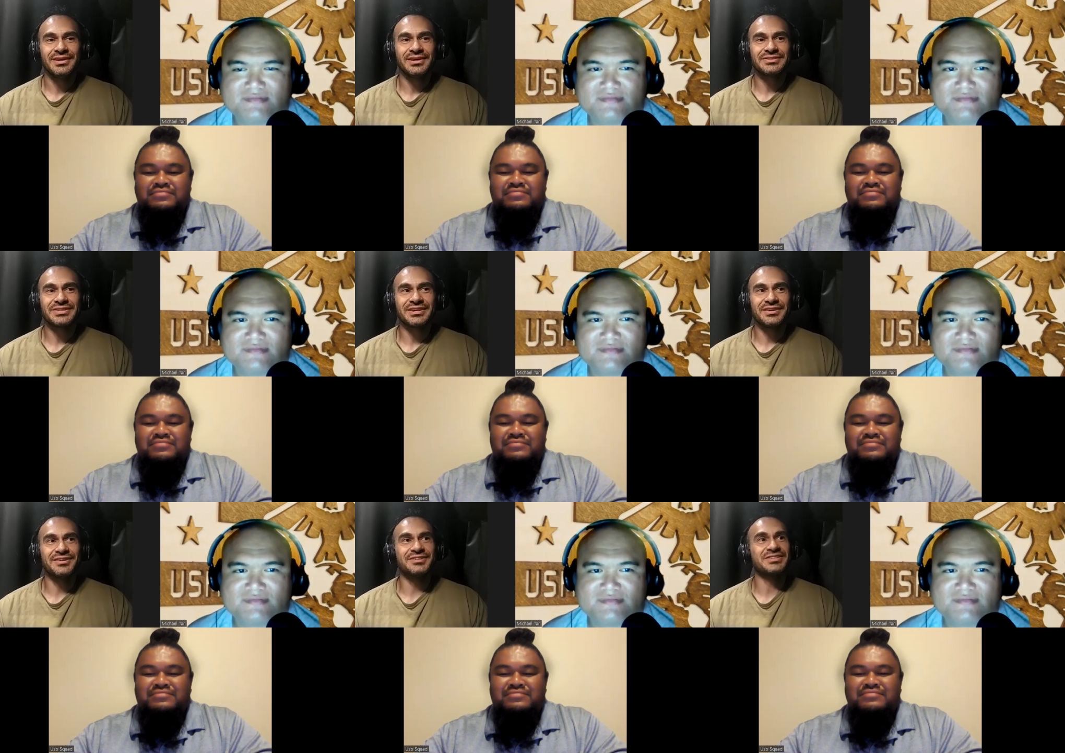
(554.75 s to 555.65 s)
Speaker 1: I was like,
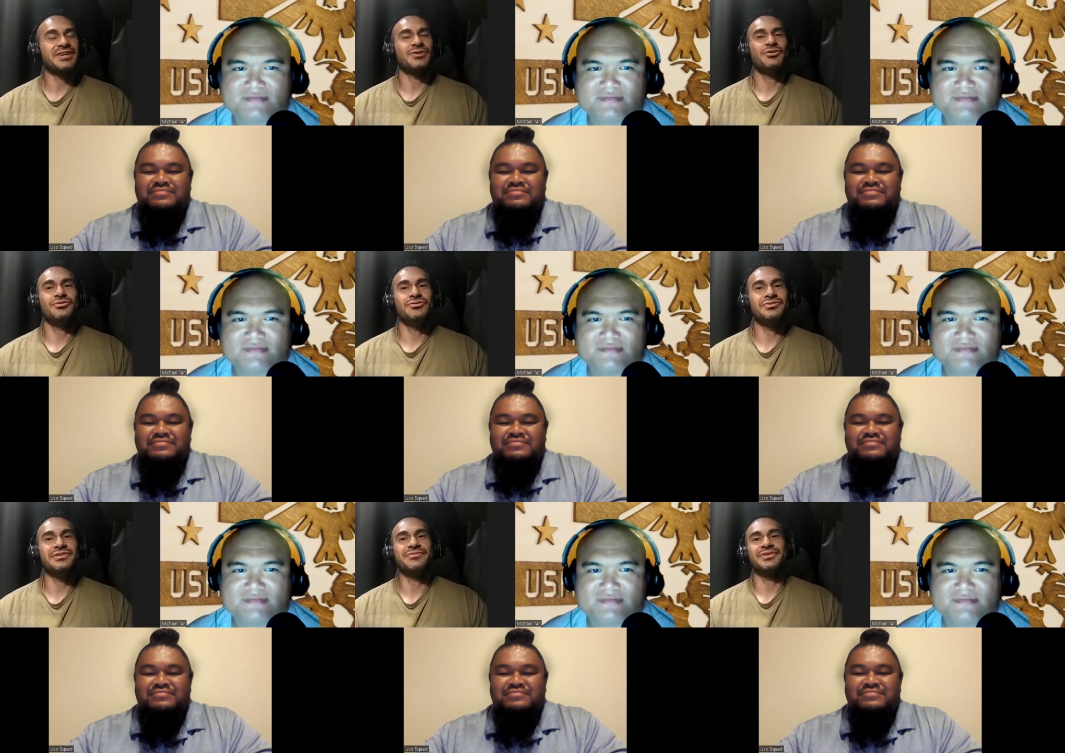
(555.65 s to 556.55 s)
oh, it's like a
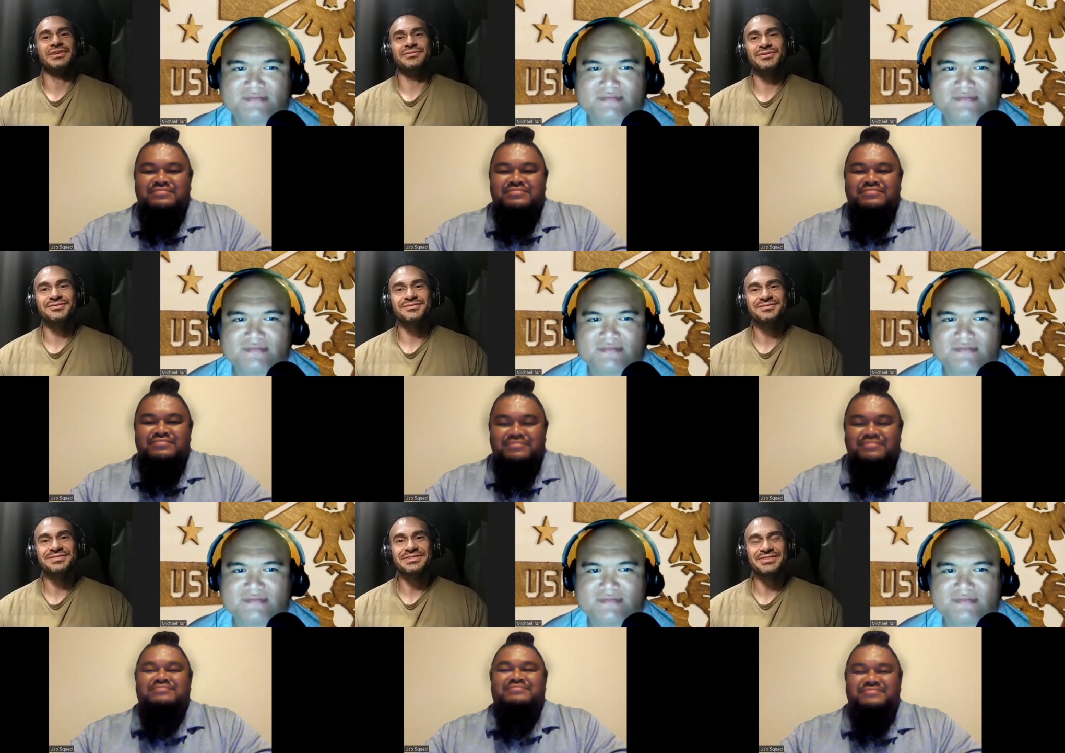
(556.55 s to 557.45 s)
whole different level.
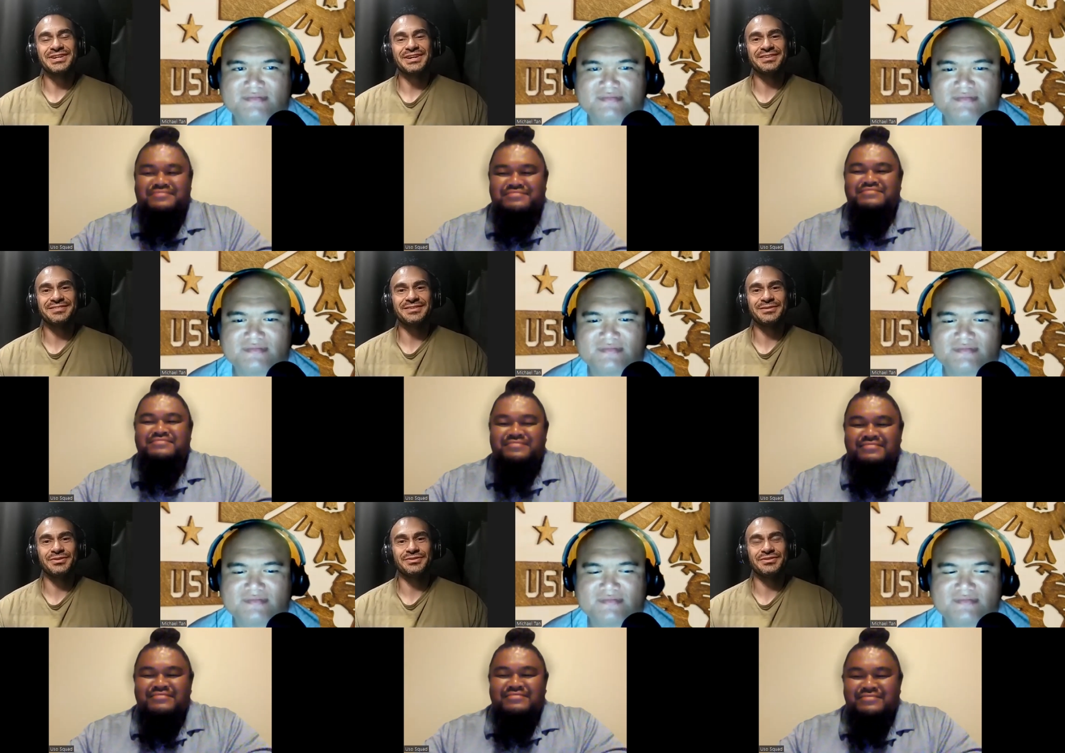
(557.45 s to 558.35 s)
It's like,
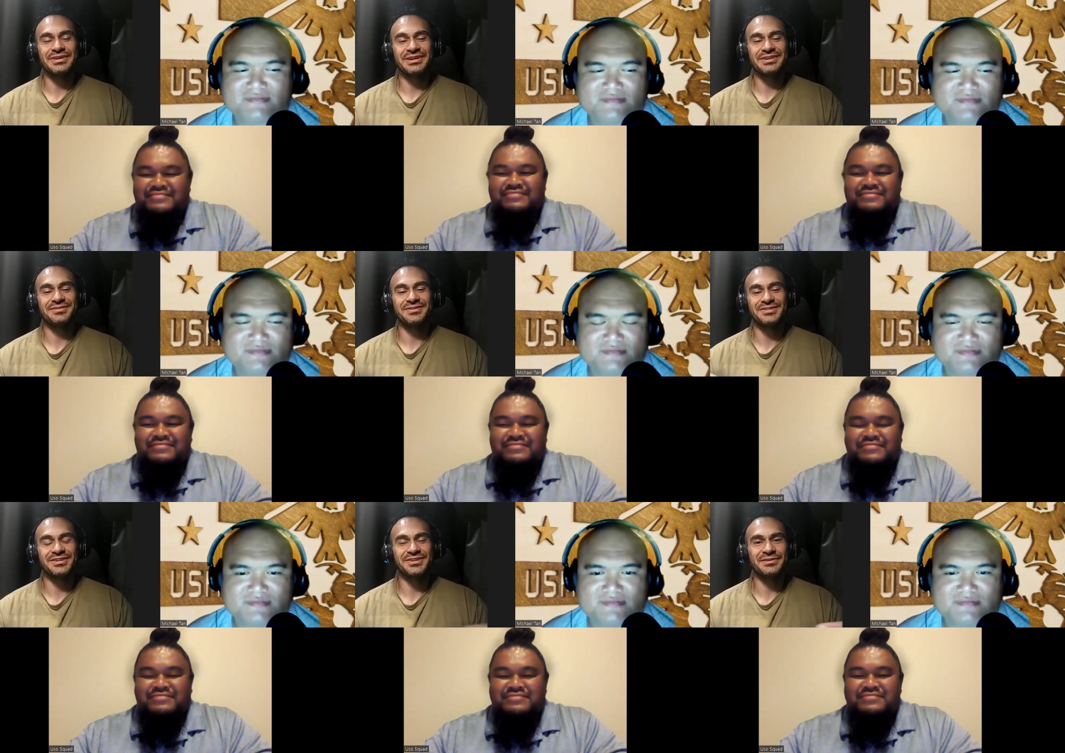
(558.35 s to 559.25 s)
it was, like you
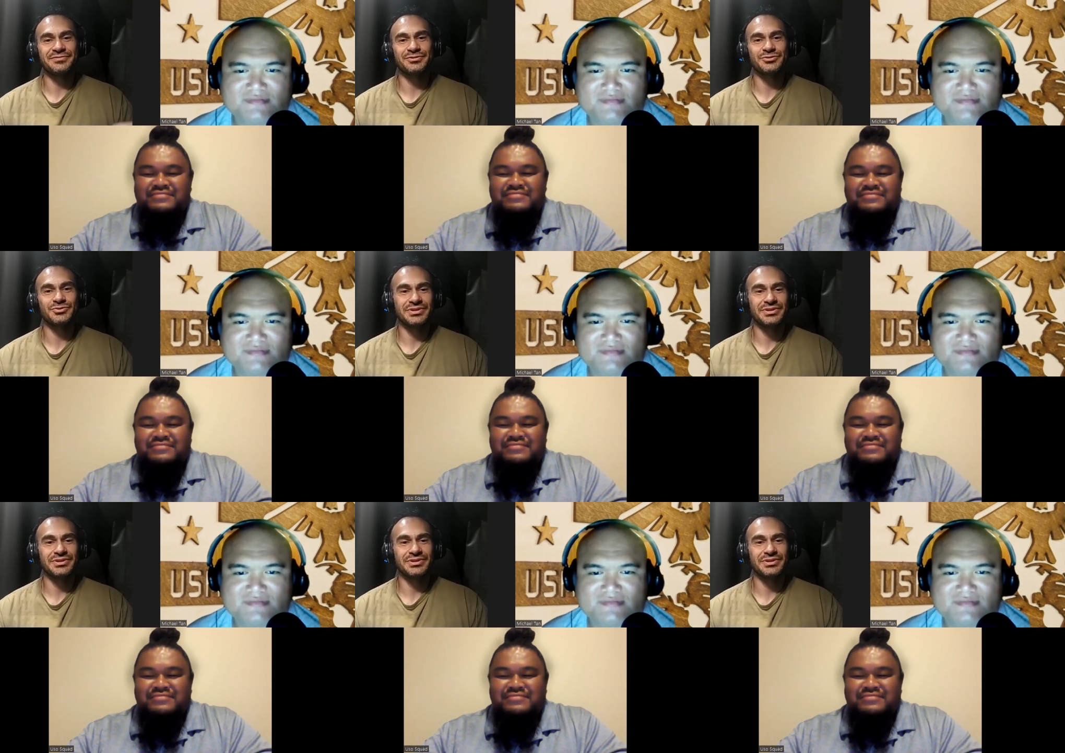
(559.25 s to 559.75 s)
could tell the difference